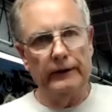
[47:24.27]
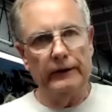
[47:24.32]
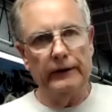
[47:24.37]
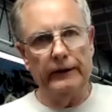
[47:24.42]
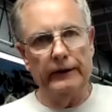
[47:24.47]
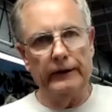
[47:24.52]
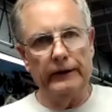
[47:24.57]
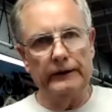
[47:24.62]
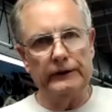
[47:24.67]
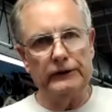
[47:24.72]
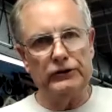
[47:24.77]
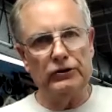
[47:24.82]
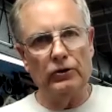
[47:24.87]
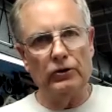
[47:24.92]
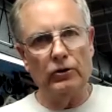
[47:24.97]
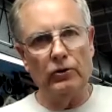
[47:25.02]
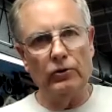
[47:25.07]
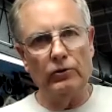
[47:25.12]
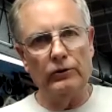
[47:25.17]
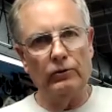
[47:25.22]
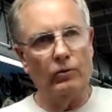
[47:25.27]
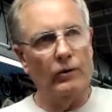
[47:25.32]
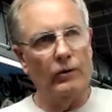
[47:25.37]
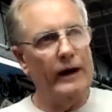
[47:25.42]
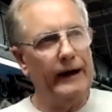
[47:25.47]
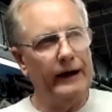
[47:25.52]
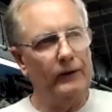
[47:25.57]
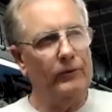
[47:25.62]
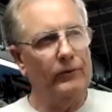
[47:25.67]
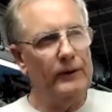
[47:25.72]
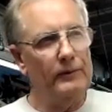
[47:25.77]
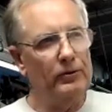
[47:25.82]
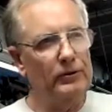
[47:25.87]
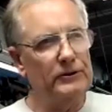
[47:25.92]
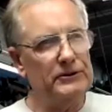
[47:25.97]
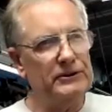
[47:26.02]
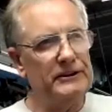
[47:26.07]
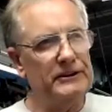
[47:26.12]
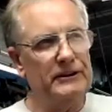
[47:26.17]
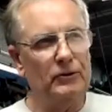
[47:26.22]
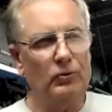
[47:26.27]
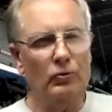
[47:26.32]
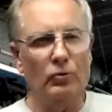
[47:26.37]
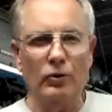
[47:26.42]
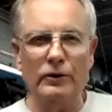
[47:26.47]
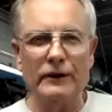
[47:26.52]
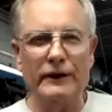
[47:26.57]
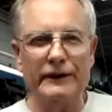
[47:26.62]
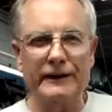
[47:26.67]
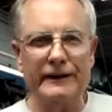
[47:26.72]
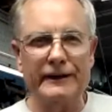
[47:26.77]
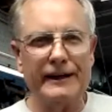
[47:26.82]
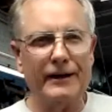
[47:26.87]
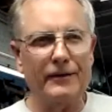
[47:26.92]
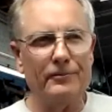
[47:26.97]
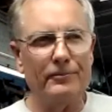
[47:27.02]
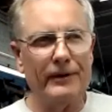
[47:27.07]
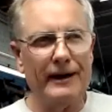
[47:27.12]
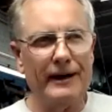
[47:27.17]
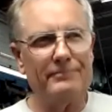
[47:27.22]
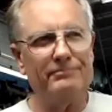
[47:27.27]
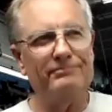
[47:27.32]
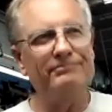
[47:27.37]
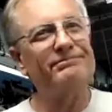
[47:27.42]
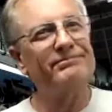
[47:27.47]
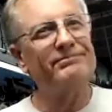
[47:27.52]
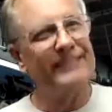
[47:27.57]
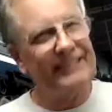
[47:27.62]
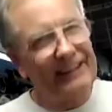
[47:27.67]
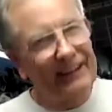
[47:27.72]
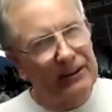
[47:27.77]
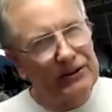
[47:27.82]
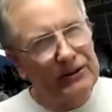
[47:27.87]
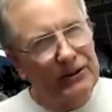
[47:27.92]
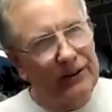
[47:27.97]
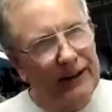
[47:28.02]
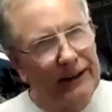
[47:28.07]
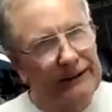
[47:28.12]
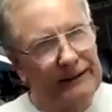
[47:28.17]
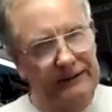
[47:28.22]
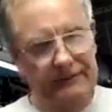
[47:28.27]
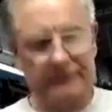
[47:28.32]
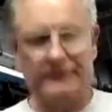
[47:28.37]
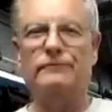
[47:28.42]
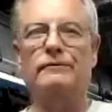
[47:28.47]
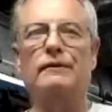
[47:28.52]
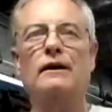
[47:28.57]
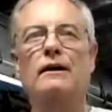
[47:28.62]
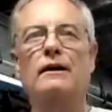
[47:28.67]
And so, why do we put steel wool in the tailpipe? There's your answer.